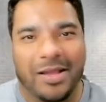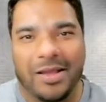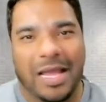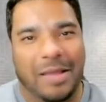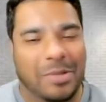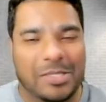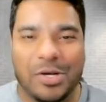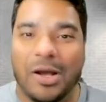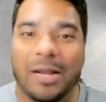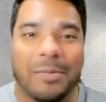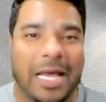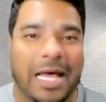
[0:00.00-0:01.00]
I've been
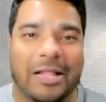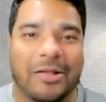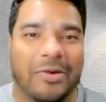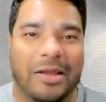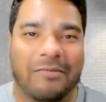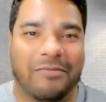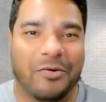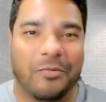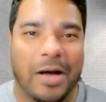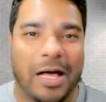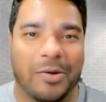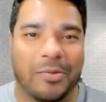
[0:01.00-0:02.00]
talking about Algorand for a
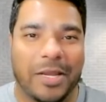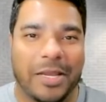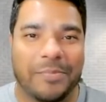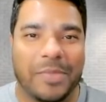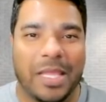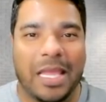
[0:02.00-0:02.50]
while, right?